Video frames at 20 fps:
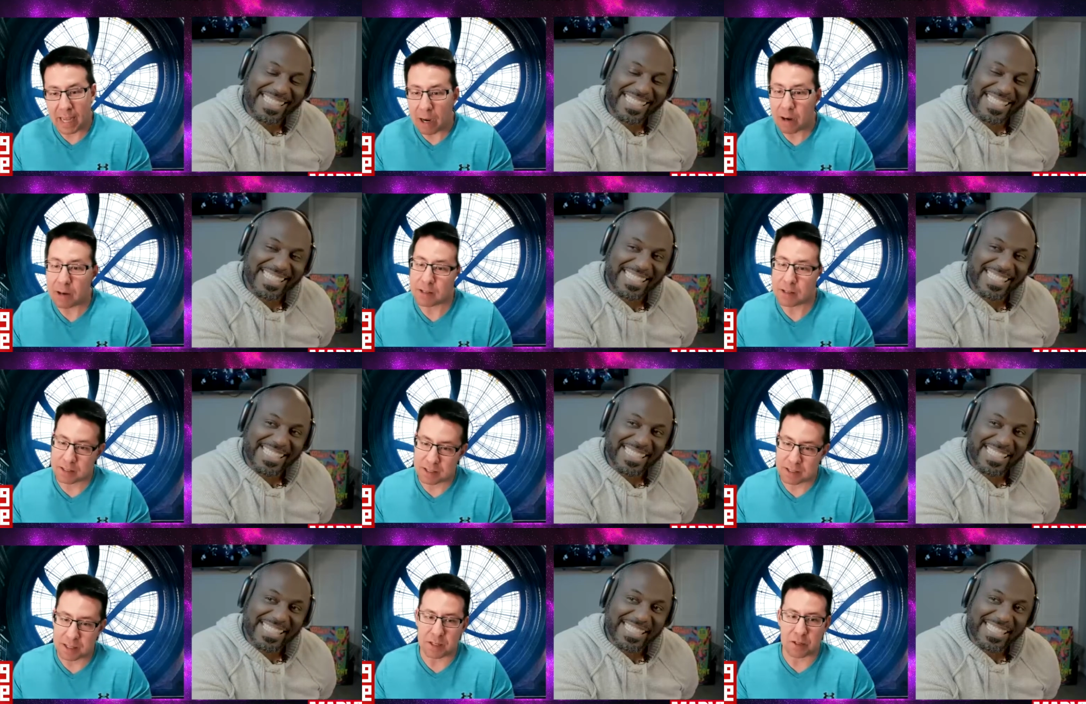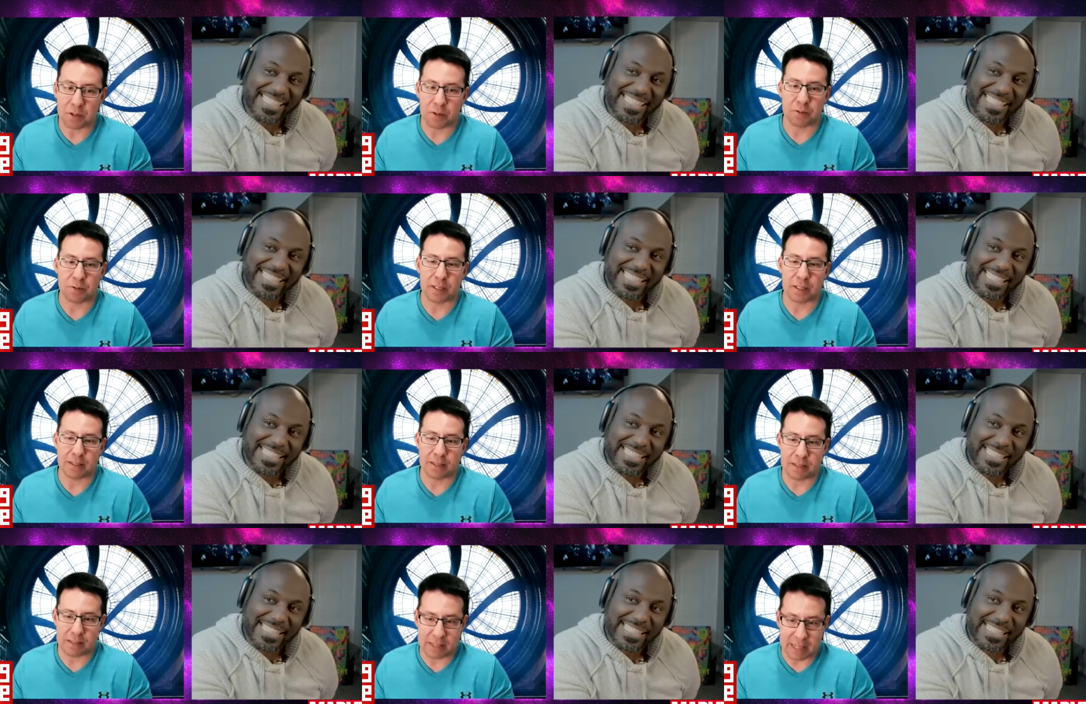Speaker 1: but I guarantee
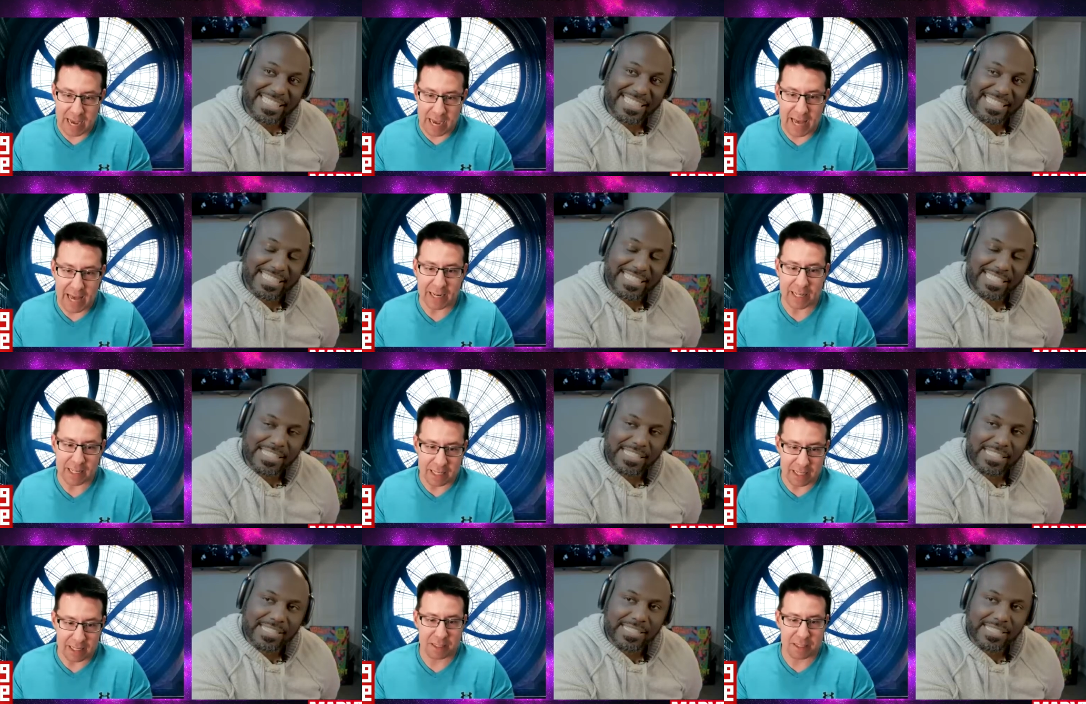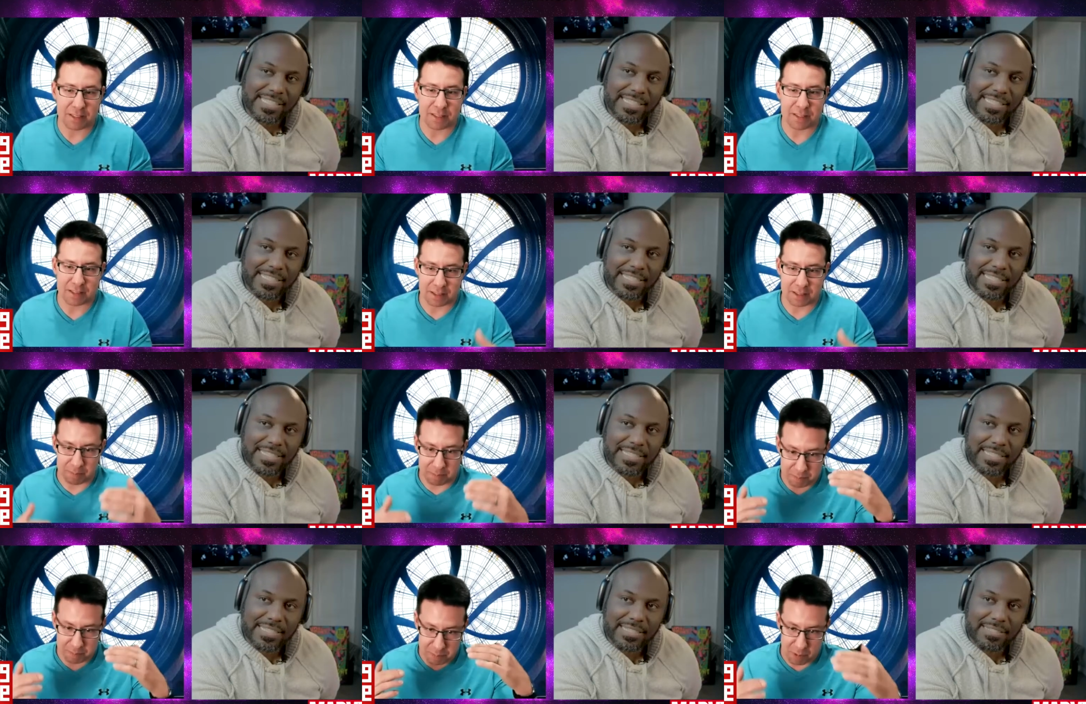you that that
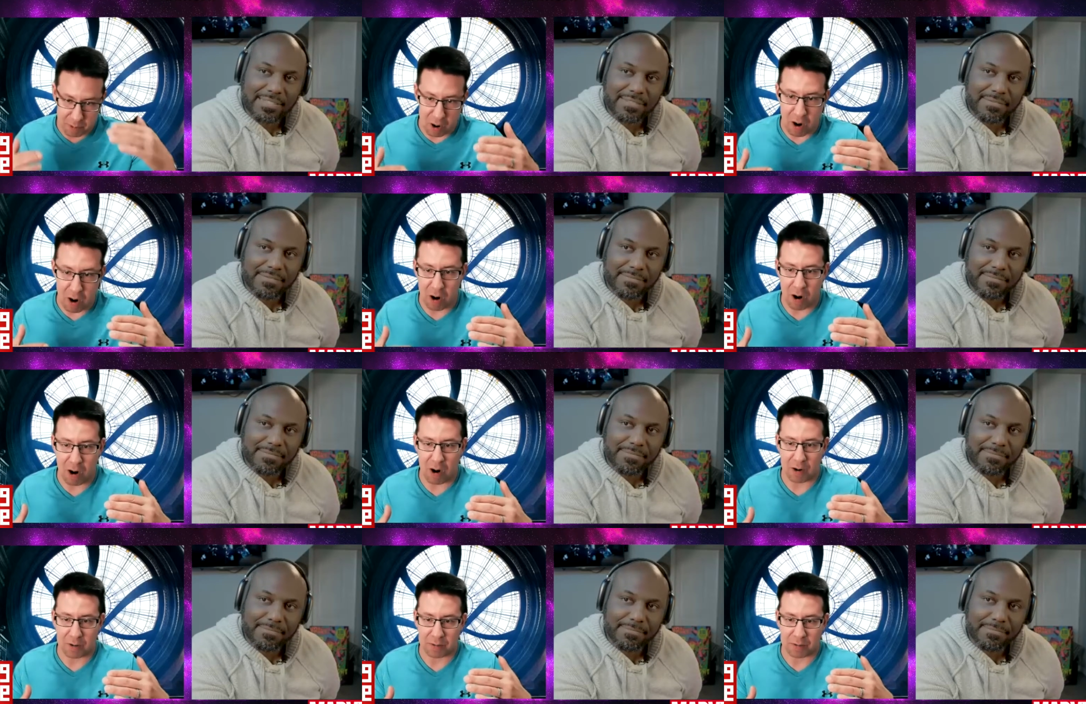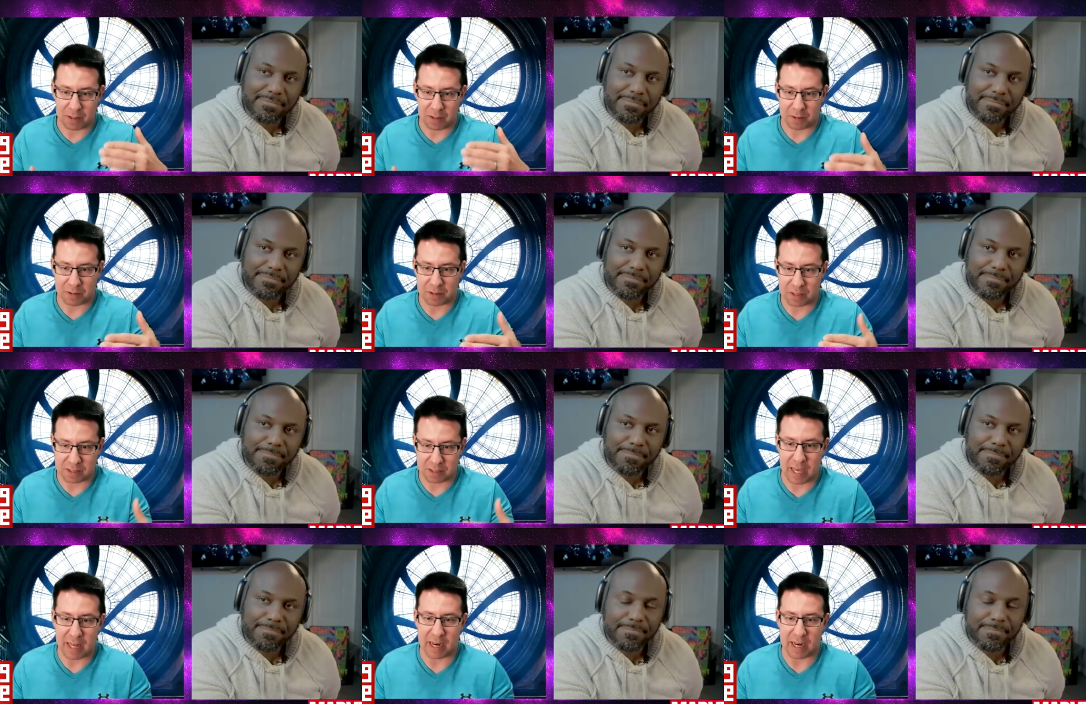is the bar
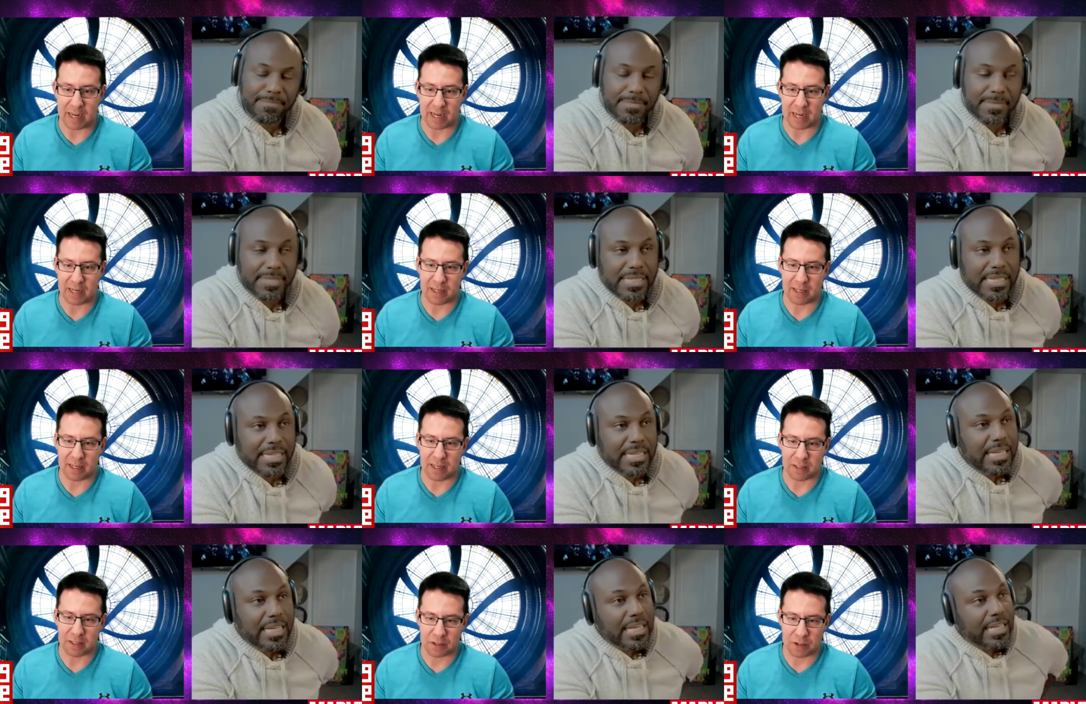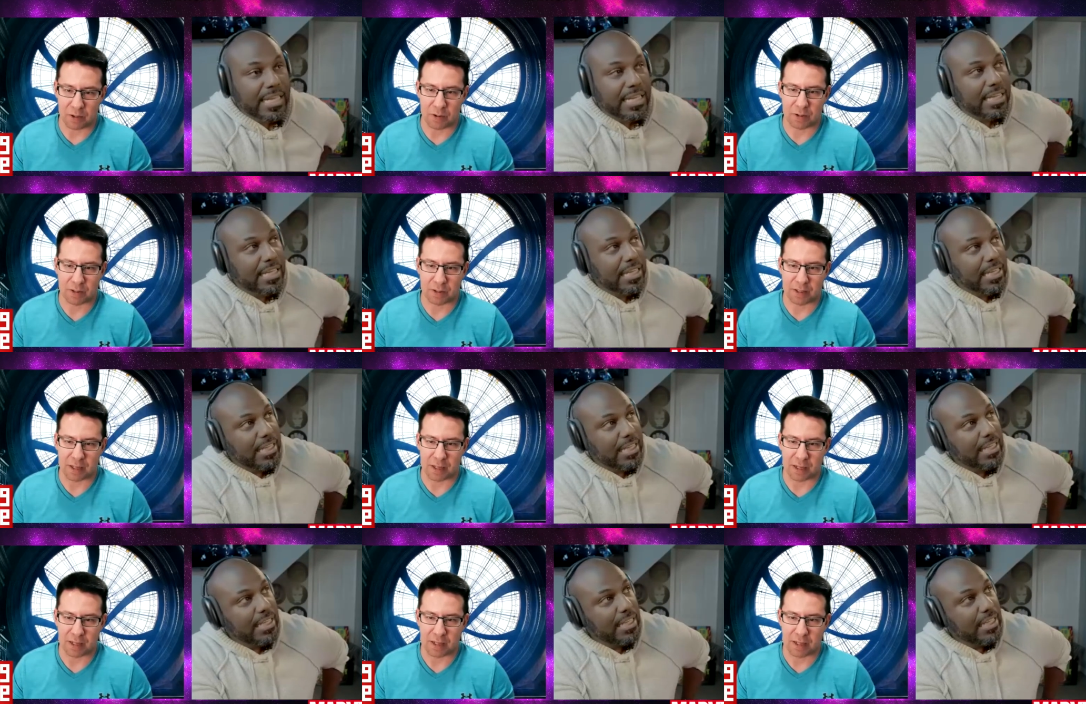they're setting
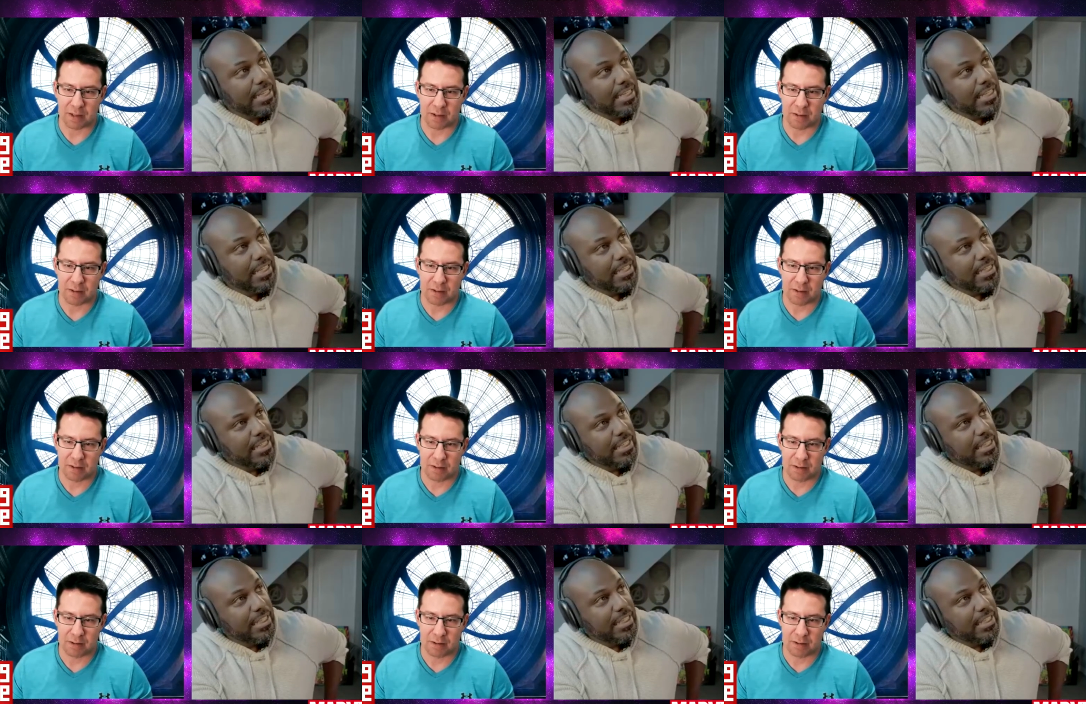internally.